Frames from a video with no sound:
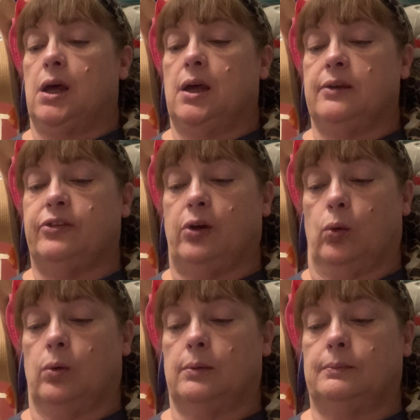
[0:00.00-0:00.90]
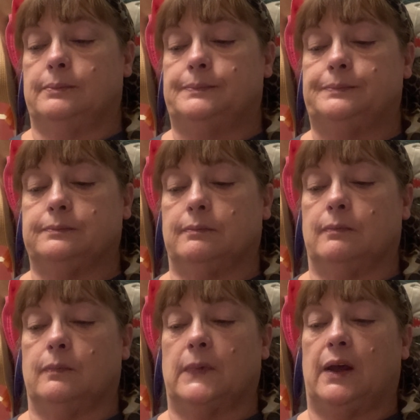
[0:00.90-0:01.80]
So,
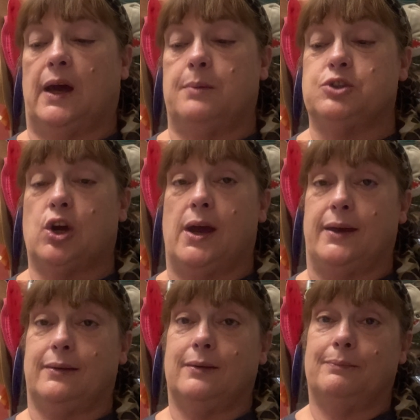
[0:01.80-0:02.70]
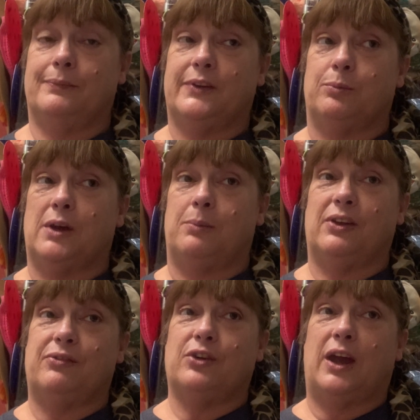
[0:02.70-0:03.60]
I'm trying. Sometimes
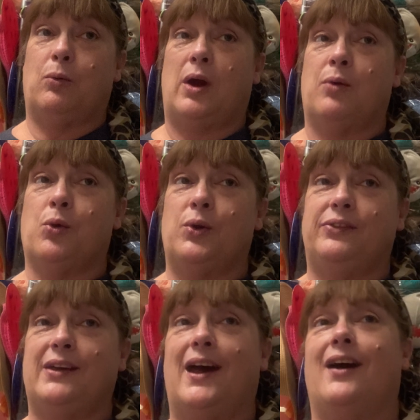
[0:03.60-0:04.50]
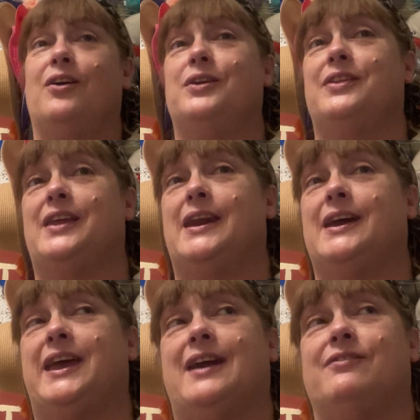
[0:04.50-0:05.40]
I forget why I wrote it down, and then I
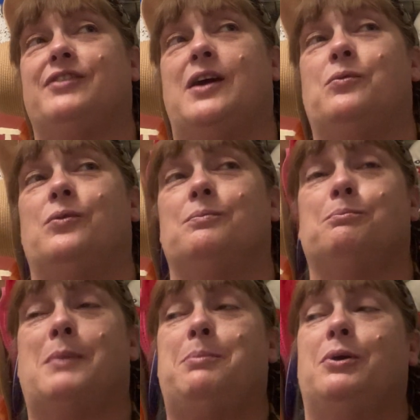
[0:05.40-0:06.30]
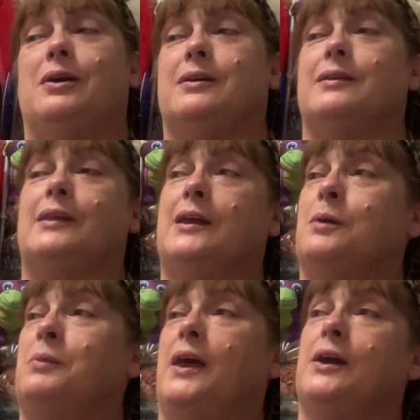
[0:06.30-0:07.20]
can't find my book, and then
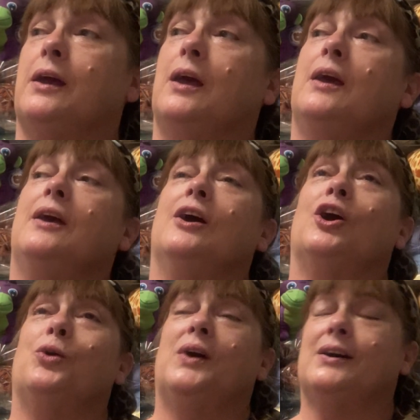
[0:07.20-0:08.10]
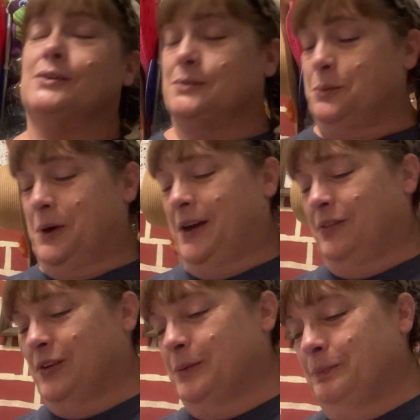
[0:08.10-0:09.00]
I'm like, oh well,
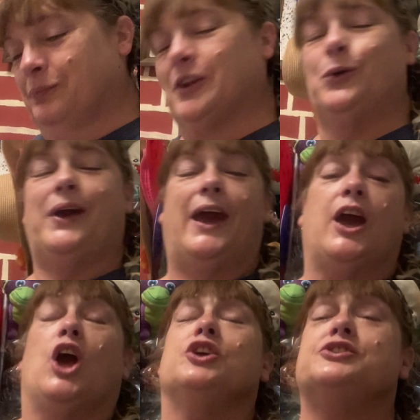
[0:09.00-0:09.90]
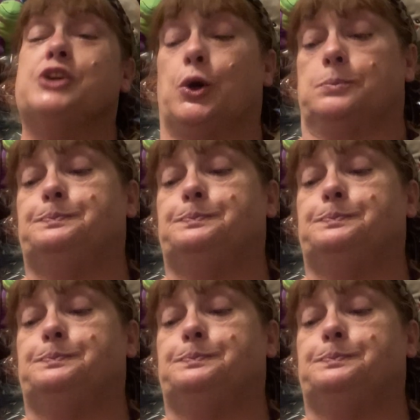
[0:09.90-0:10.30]
whatever. Okay, so